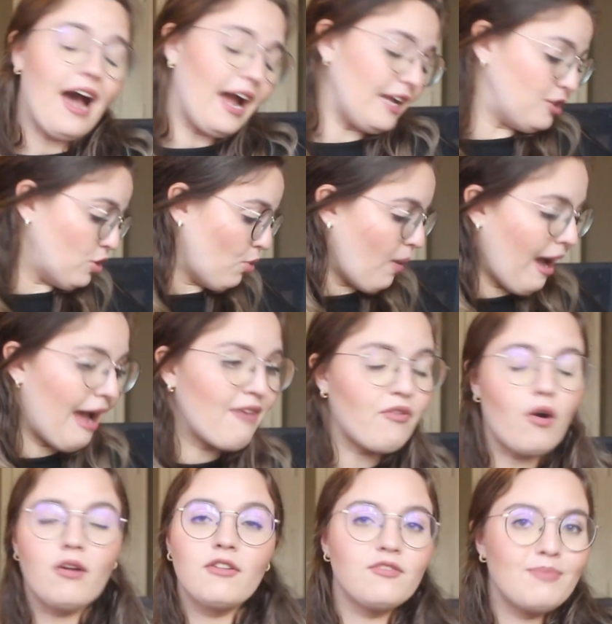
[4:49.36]
I don't have
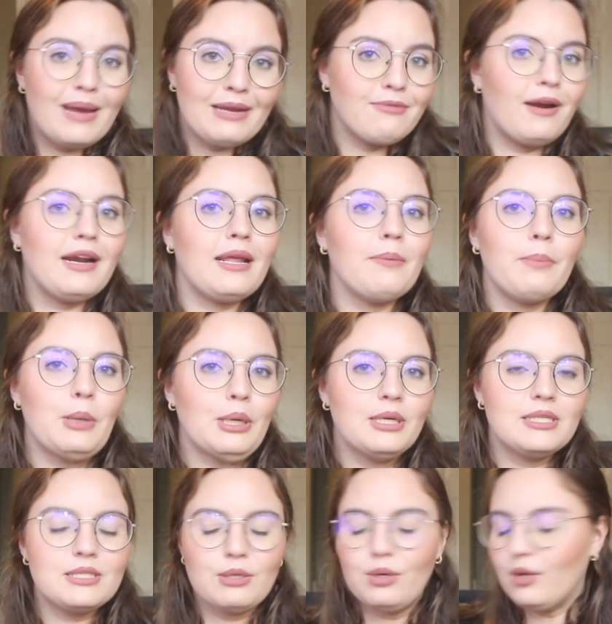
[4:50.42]
all of my writing
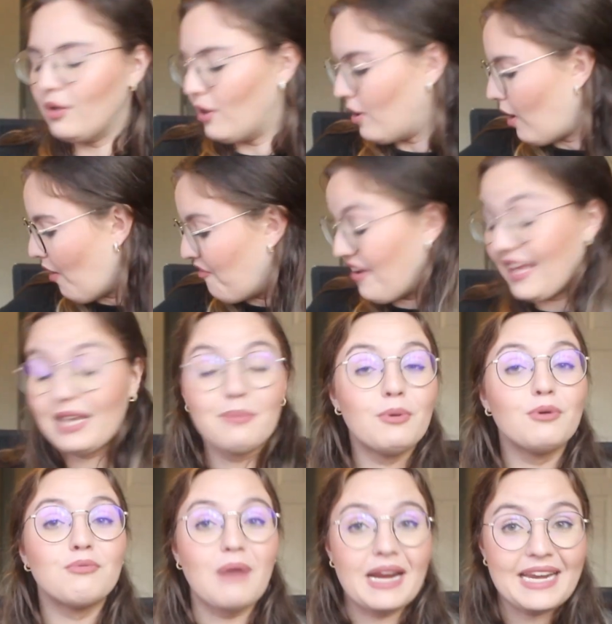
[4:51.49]
books
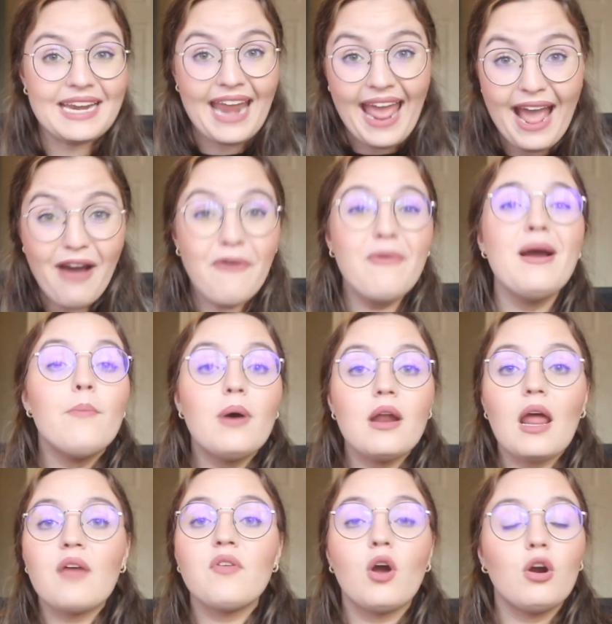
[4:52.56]
available right now, but
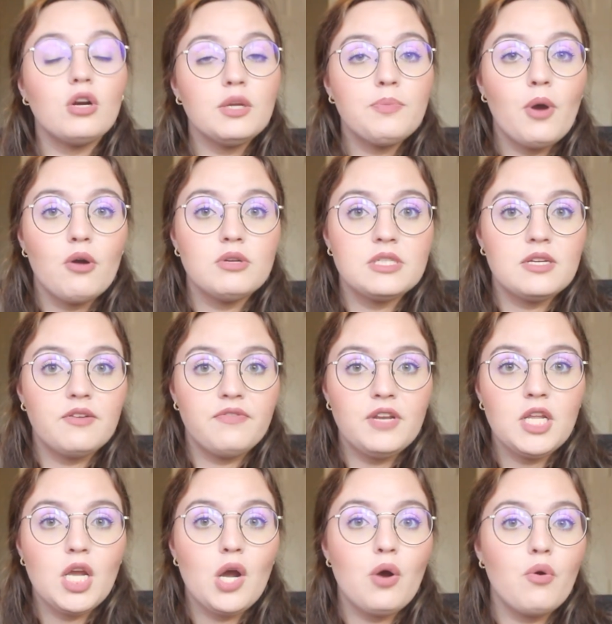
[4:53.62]
I've already posted a
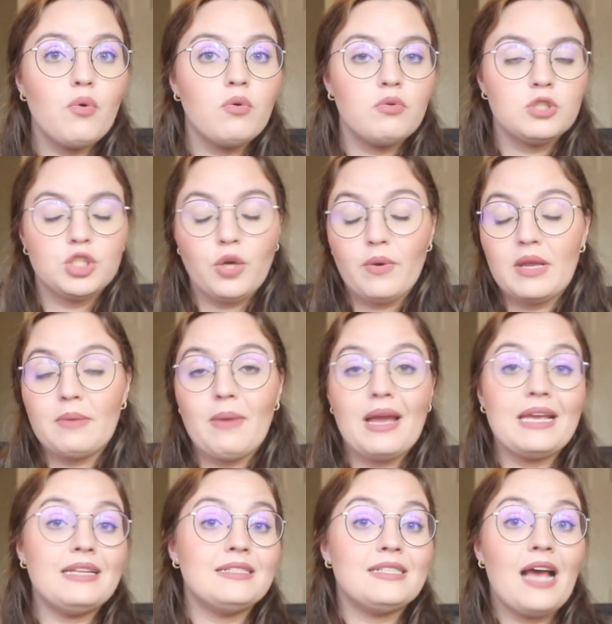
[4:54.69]
video showing my
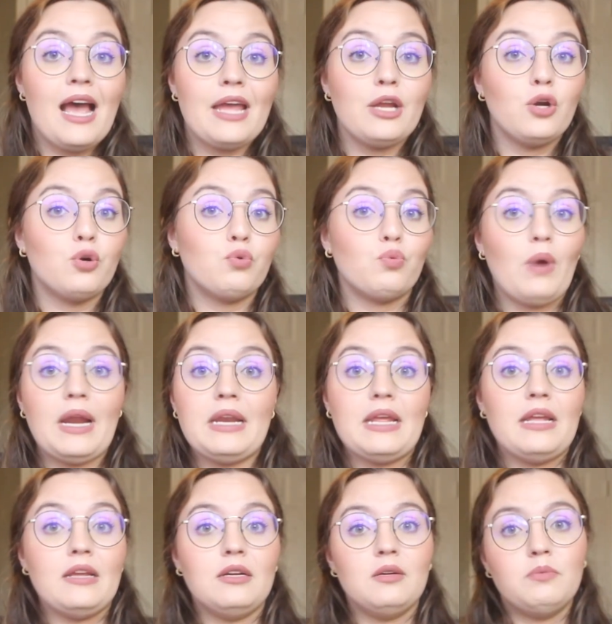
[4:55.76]
entire
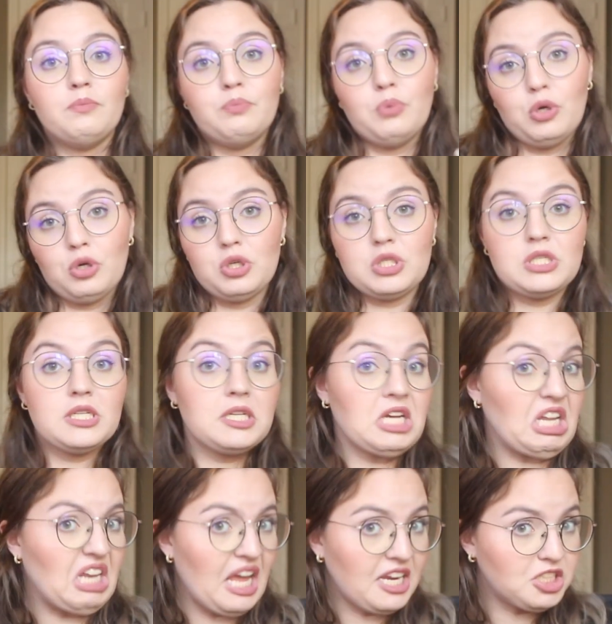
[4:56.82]
writing books
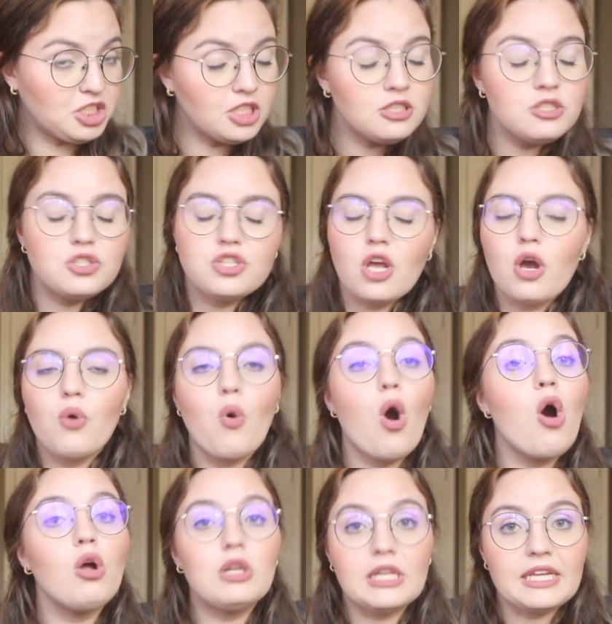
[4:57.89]
collection, so
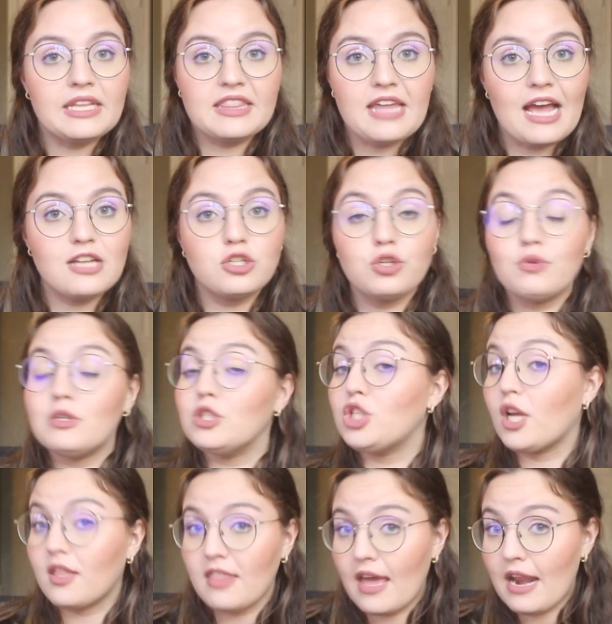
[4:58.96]
I'll link that so you can
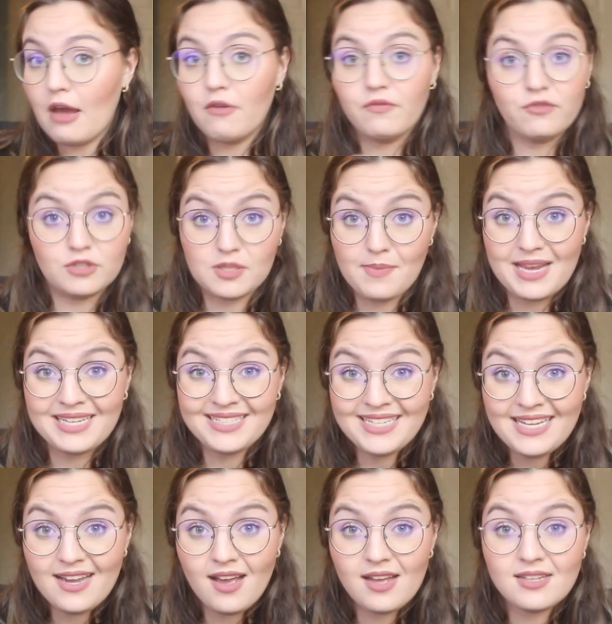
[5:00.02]
check that out for some
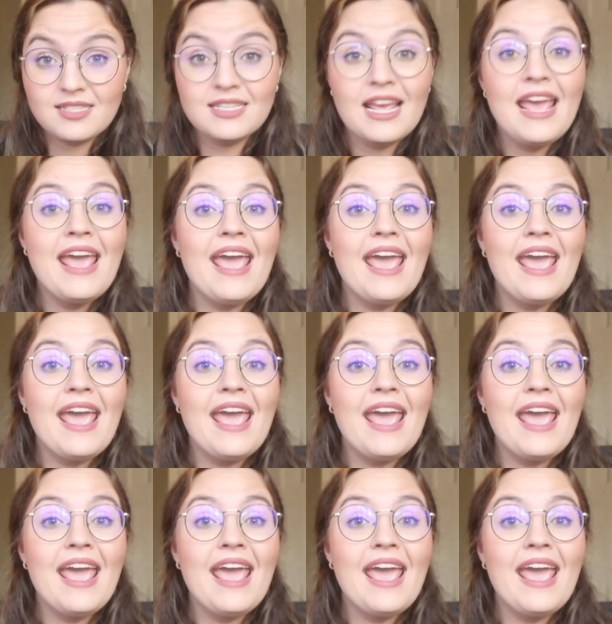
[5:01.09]
ideas.